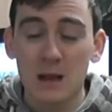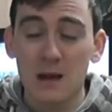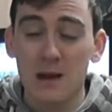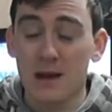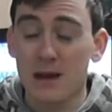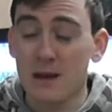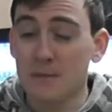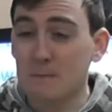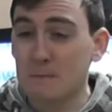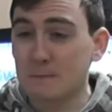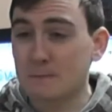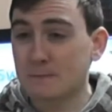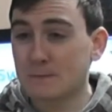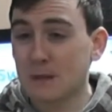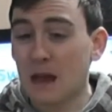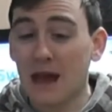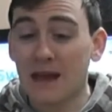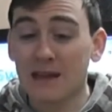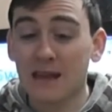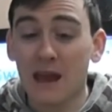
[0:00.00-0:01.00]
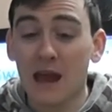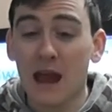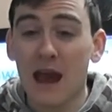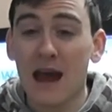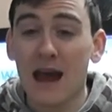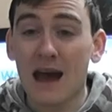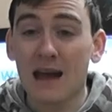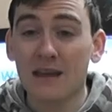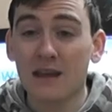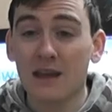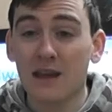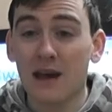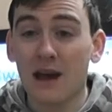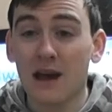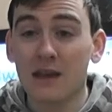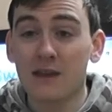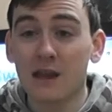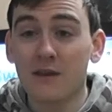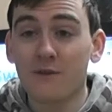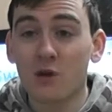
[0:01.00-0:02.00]
um, and I had
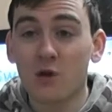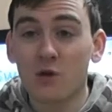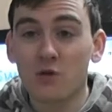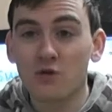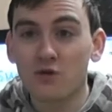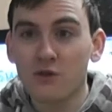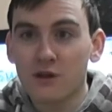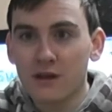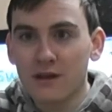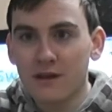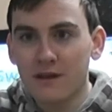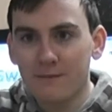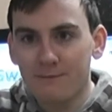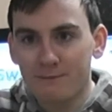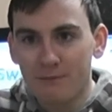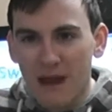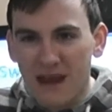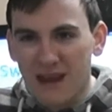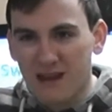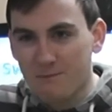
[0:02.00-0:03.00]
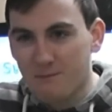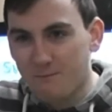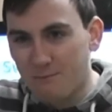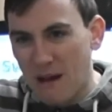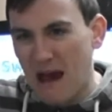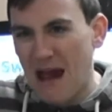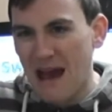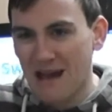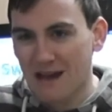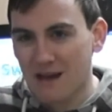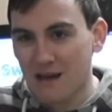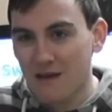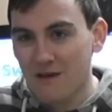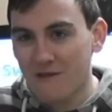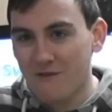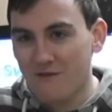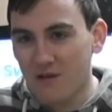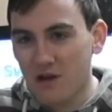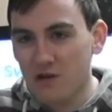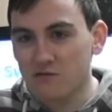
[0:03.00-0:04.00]
another really big bag
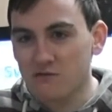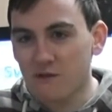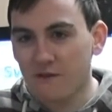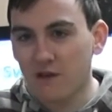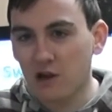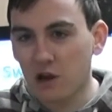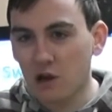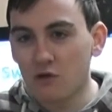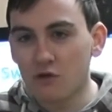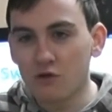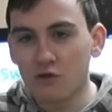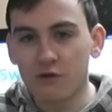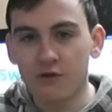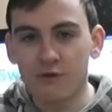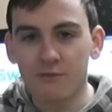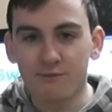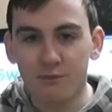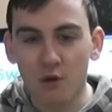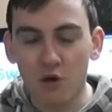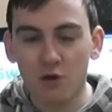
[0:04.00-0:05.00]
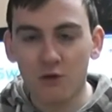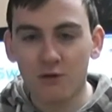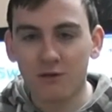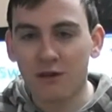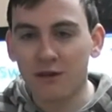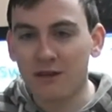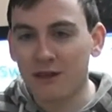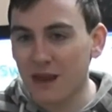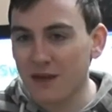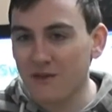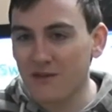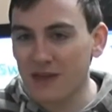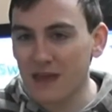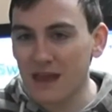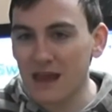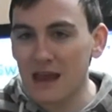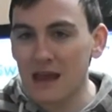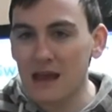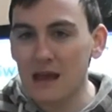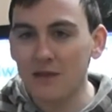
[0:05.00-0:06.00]
filled with clothes and books and
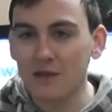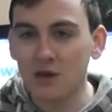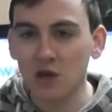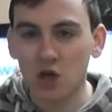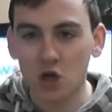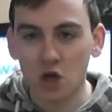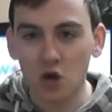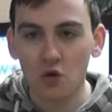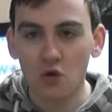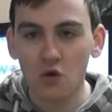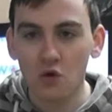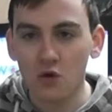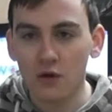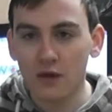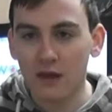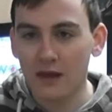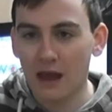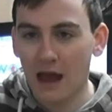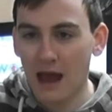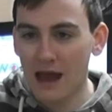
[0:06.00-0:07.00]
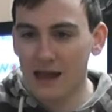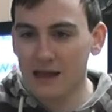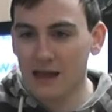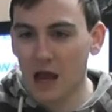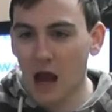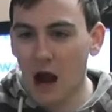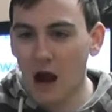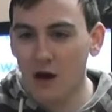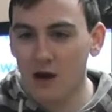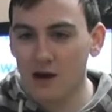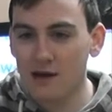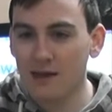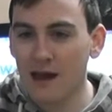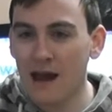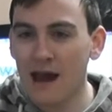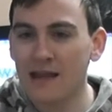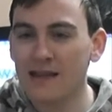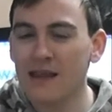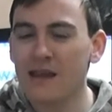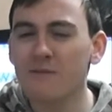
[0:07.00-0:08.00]
DVDs and shoes and I had to carry
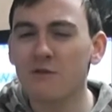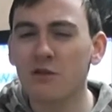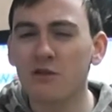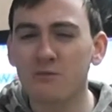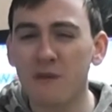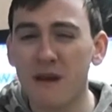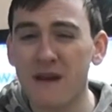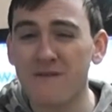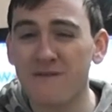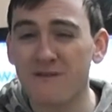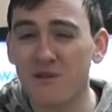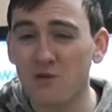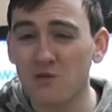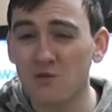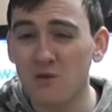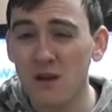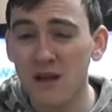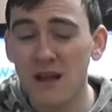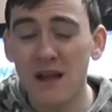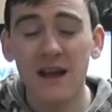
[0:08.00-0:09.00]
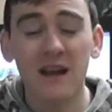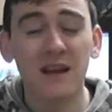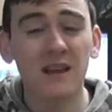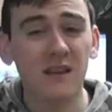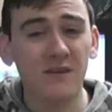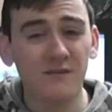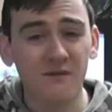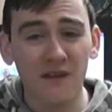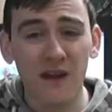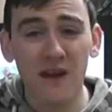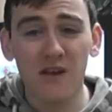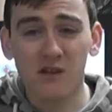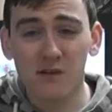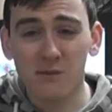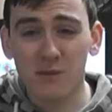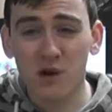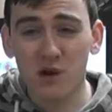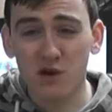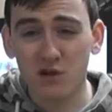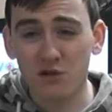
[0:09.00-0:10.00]
that and it was painful, like very
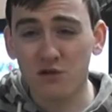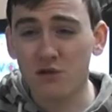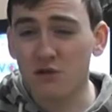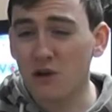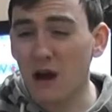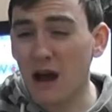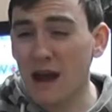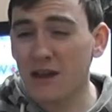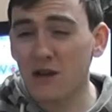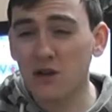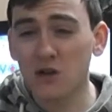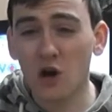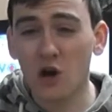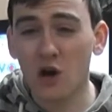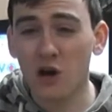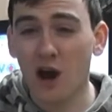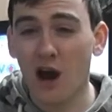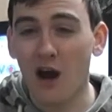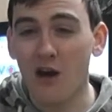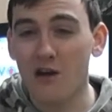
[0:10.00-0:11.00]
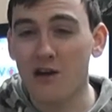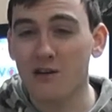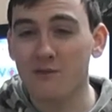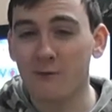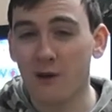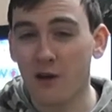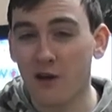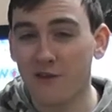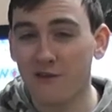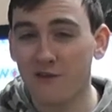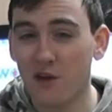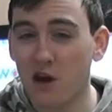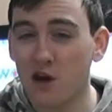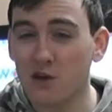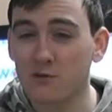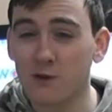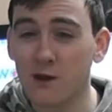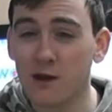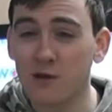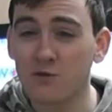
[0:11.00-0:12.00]
much so. I could not carry it
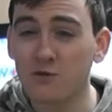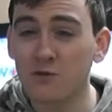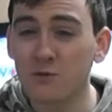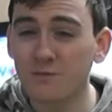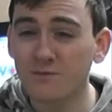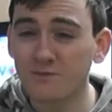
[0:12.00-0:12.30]
very well.